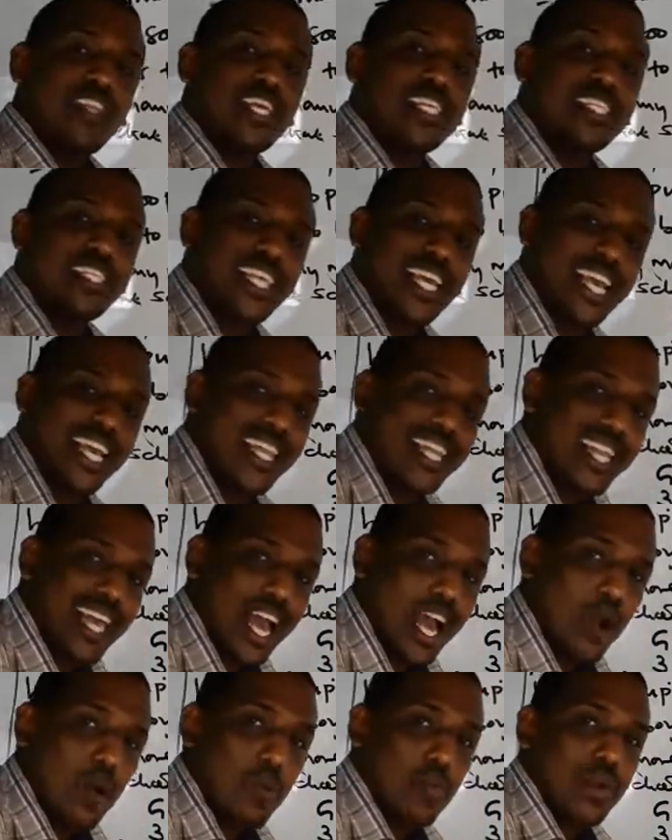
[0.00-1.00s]
say
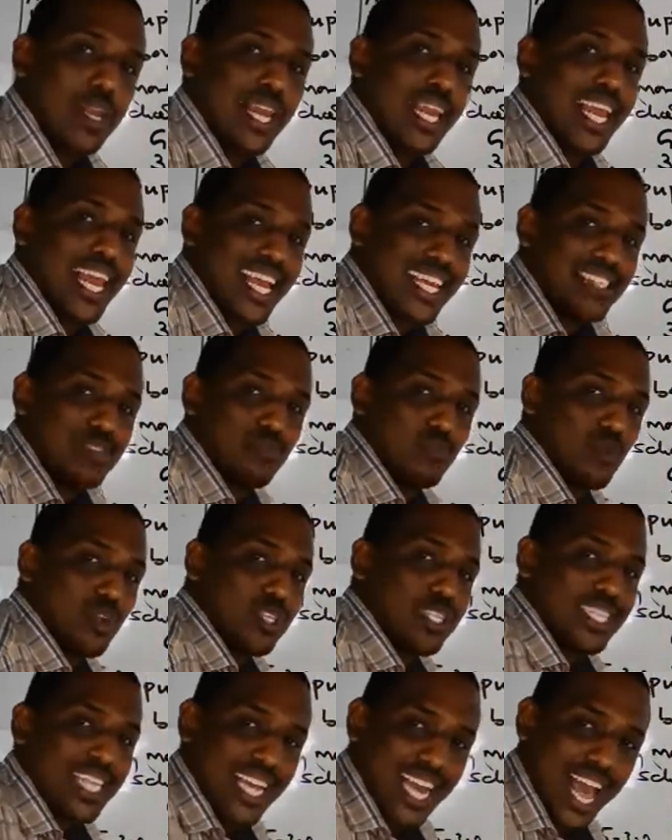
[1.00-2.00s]
how many less boys
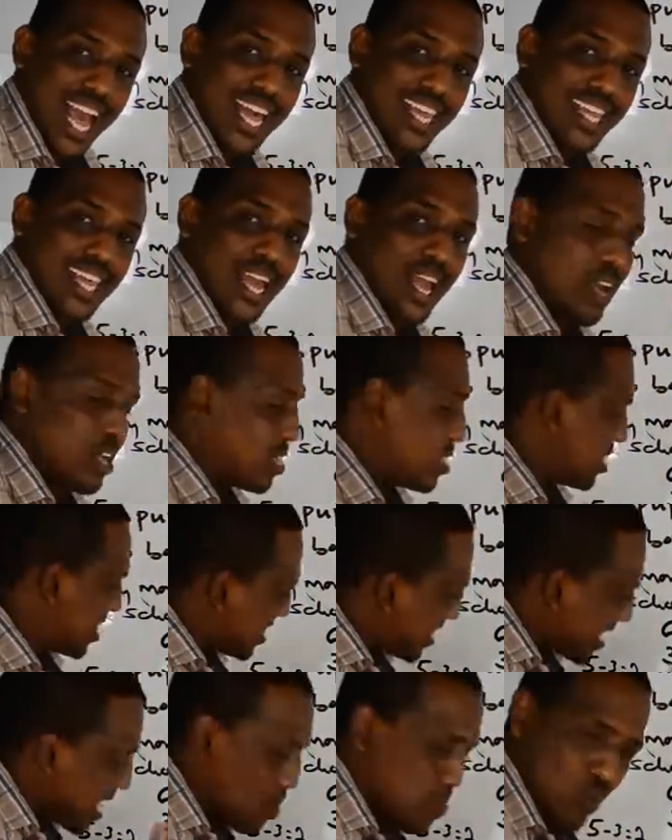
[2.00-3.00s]
than are there, the
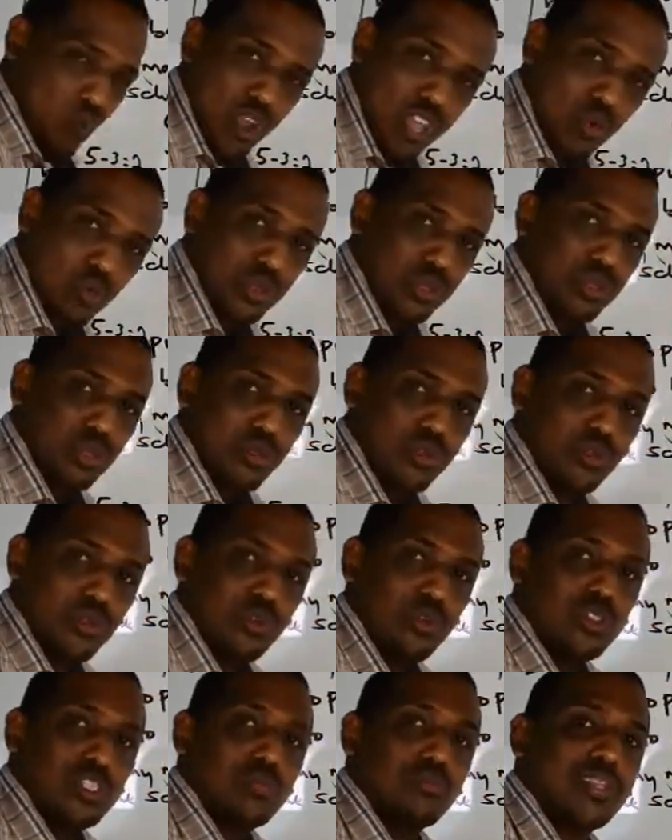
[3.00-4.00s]
same way, what you do
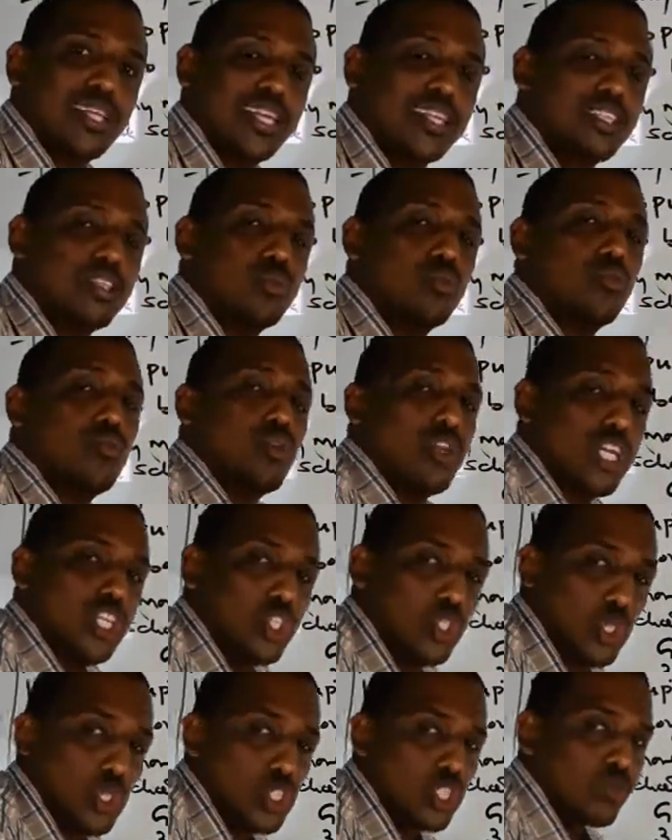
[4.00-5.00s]
is subtract the 2
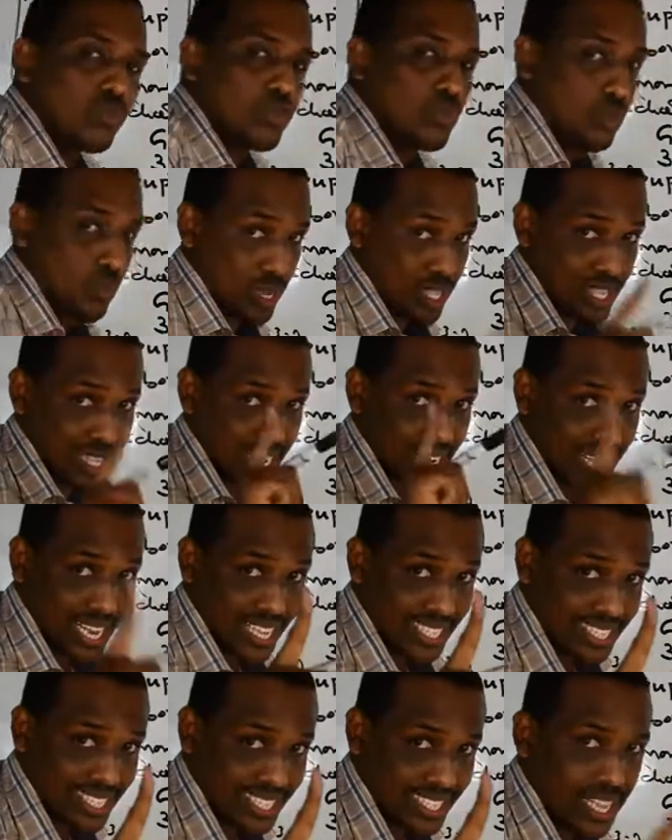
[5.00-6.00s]
ratios to get the
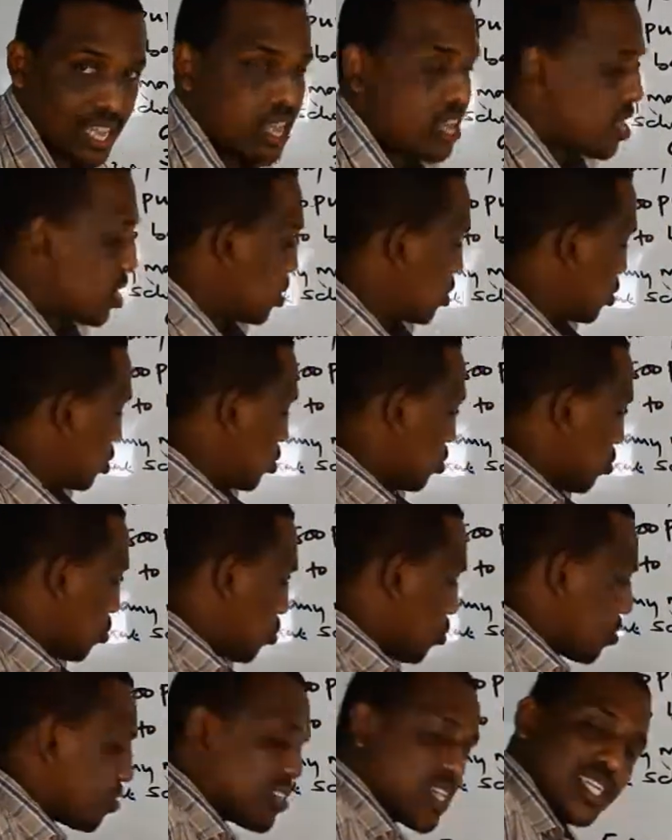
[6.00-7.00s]
less.
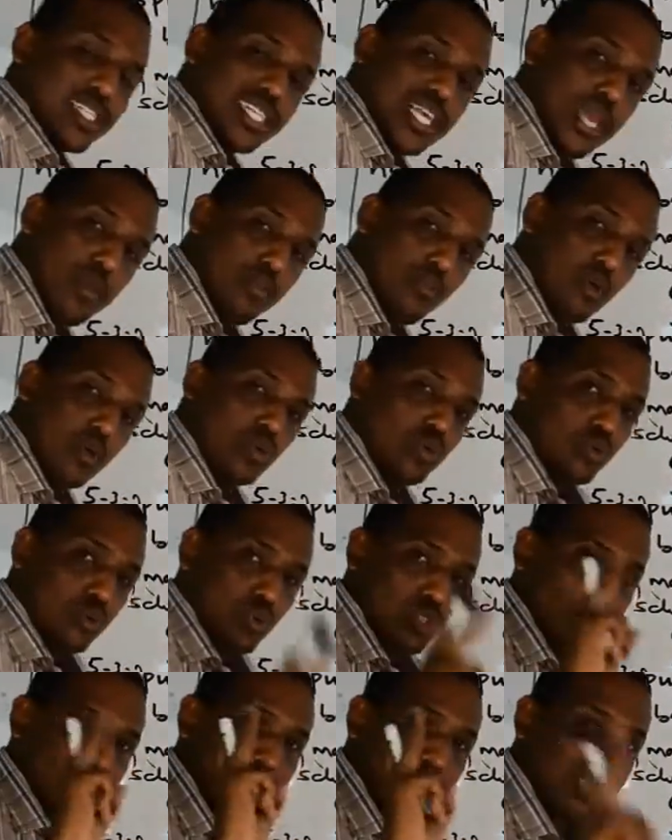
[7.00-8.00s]
If they say more, you
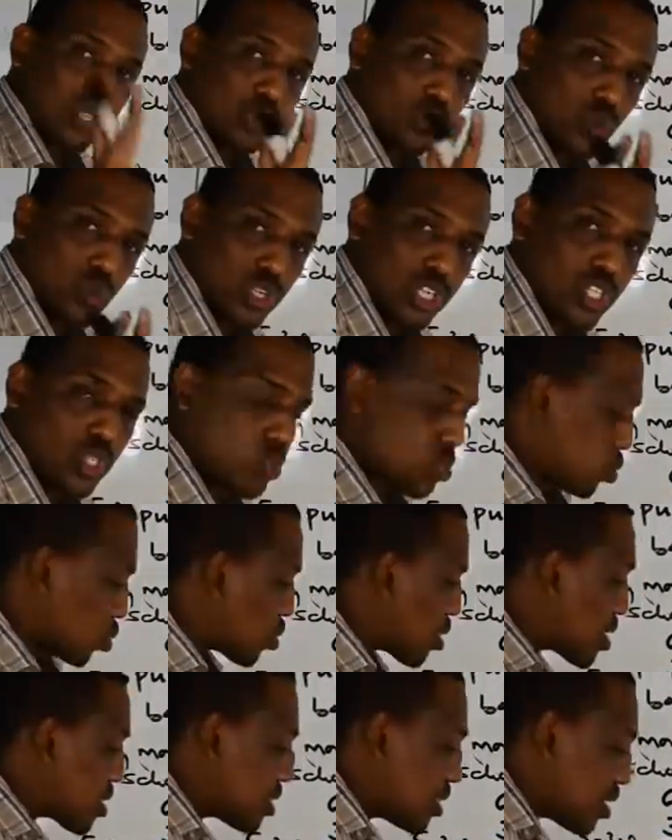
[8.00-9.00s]
subtract the 2 ratios to
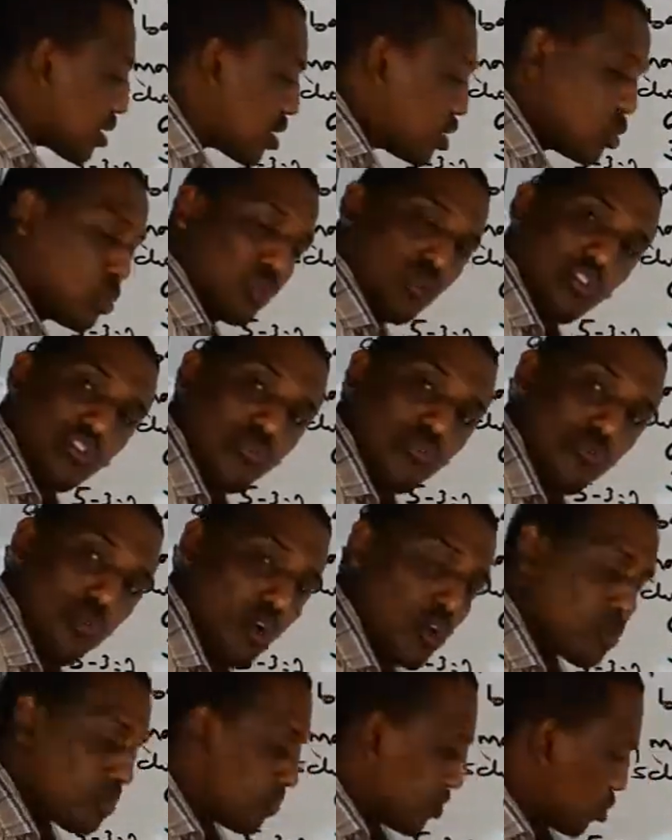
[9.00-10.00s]
get the ratio of more.
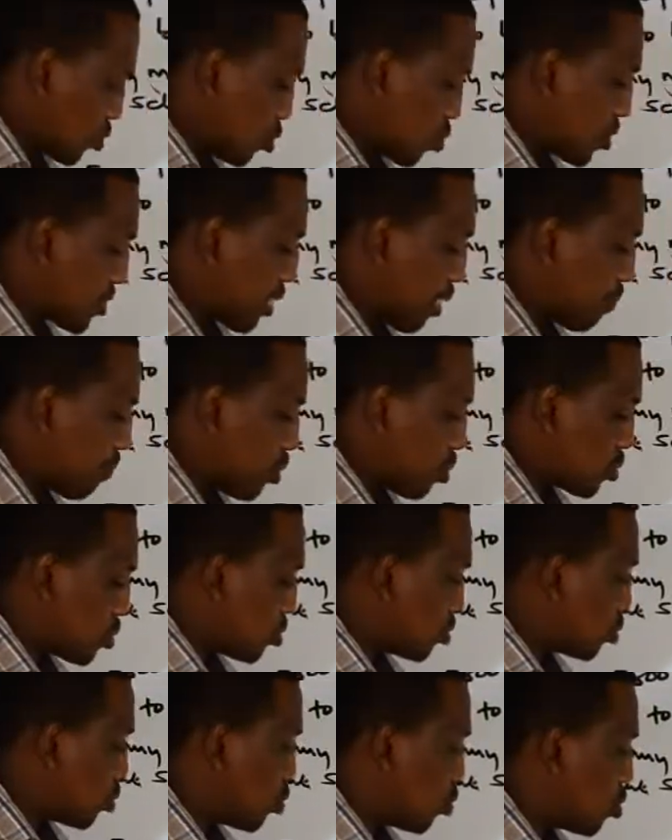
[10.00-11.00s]
So what about
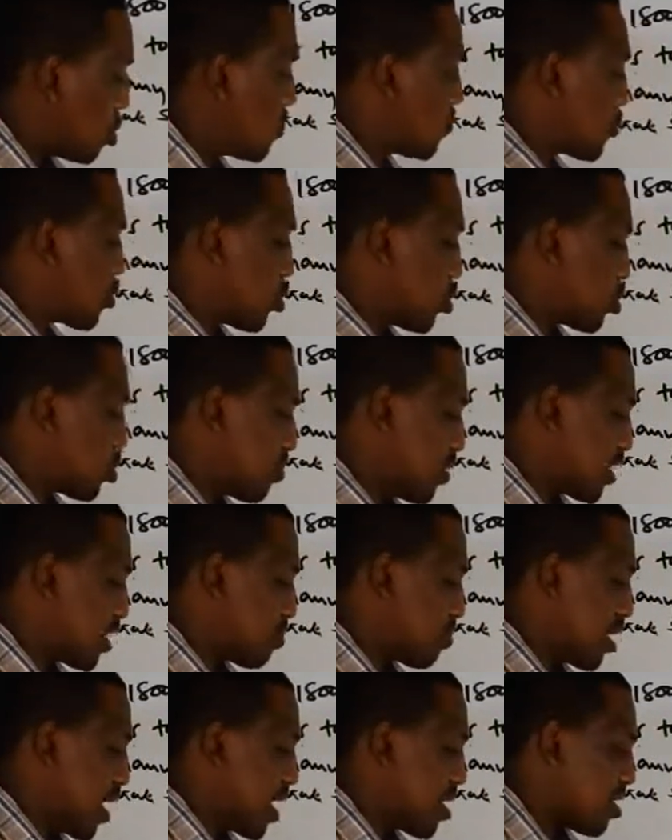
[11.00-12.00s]
2? Cross
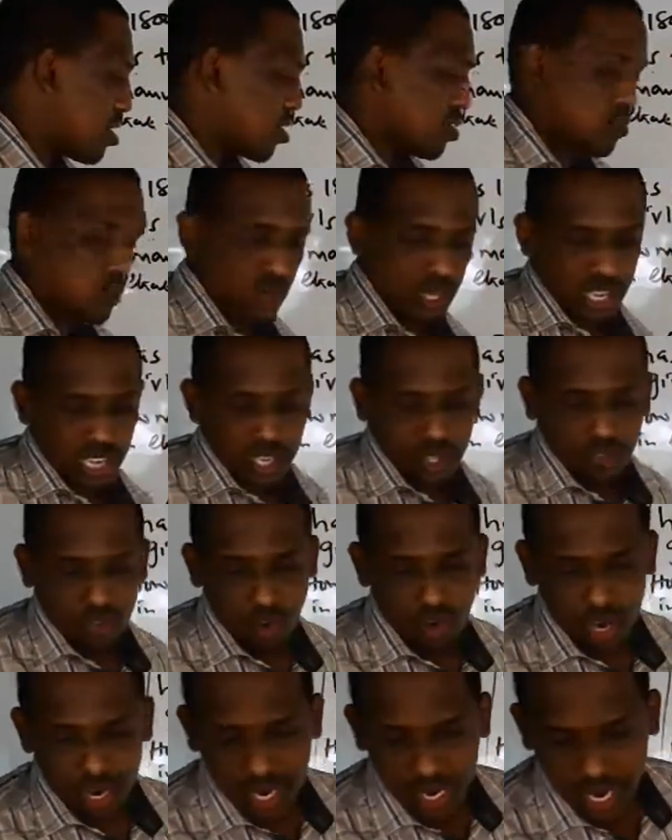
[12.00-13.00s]
multiply, you will get
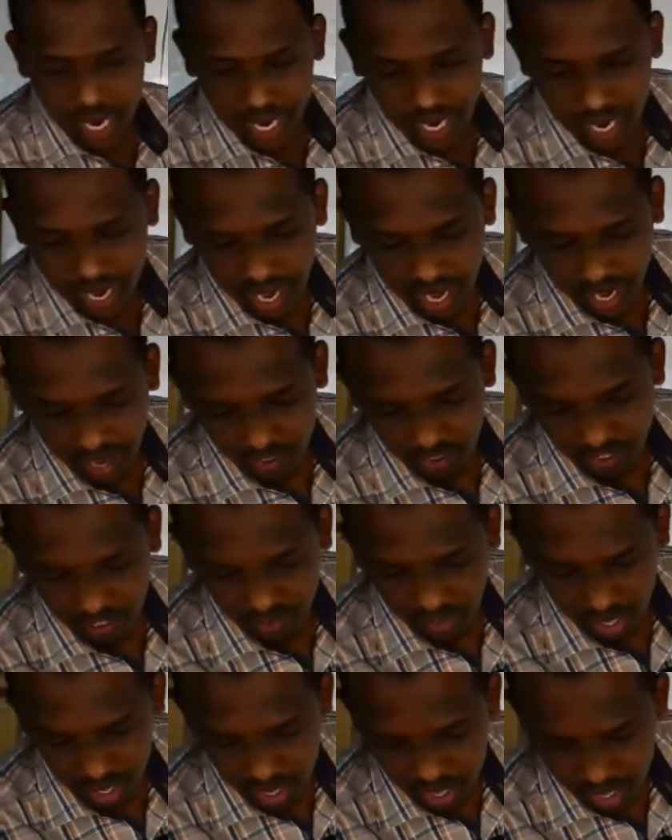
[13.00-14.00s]

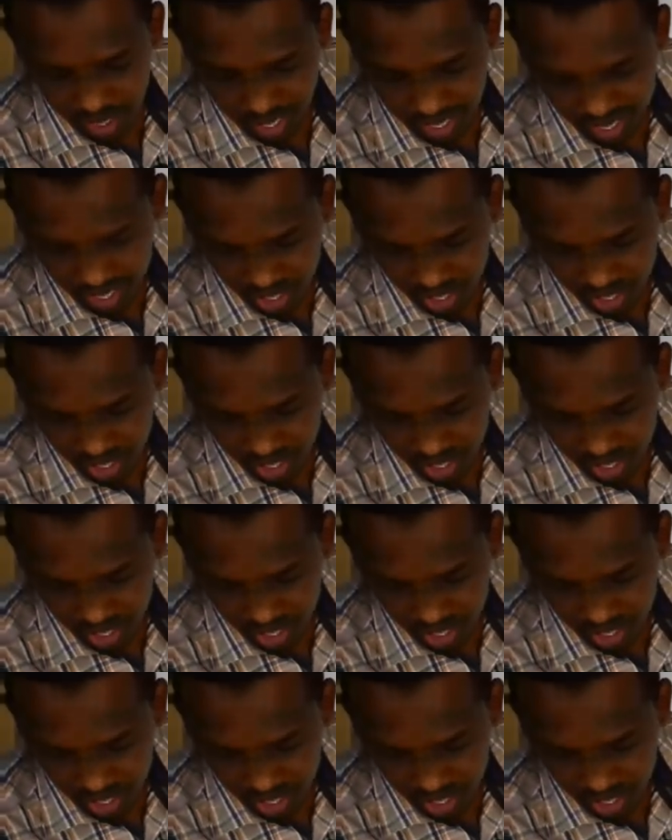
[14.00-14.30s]
450. That's